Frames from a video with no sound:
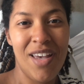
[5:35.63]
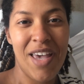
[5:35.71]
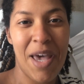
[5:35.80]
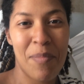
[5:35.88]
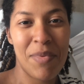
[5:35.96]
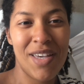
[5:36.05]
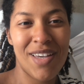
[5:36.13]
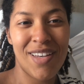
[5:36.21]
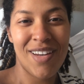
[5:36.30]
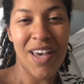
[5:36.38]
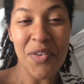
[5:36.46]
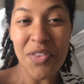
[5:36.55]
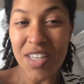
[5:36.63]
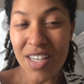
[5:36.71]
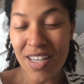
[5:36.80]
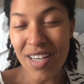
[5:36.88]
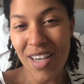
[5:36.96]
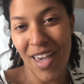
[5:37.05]
happy and
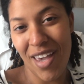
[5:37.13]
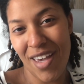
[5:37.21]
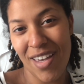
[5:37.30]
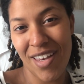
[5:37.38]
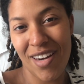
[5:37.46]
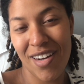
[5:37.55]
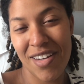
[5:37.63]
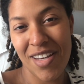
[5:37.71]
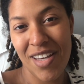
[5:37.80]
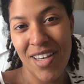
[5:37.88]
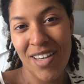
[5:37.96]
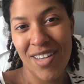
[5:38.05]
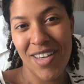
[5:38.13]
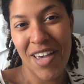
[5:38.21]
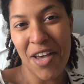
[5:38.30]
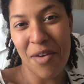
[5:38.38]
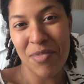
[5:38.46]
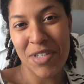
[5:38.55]
healthy, and
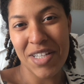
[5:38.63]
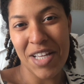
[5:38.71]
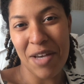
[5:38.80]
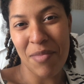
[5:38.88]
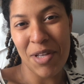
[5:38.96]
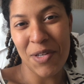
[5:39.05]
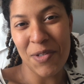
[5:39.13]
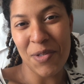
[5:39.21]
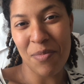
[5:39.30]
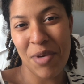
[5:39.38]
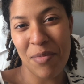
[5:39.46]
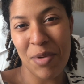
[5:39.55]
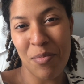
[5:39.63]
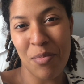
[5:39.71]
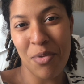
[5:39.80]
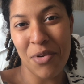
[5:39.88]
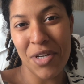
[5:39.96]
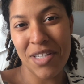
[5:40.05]
I'm just glad my little baby
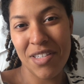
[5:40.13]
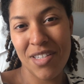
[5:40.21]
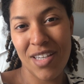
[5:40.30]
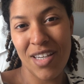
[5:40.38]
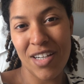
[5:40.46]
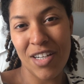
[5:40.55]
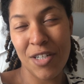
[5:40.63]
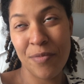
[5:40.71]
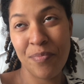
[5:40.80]
boy is here.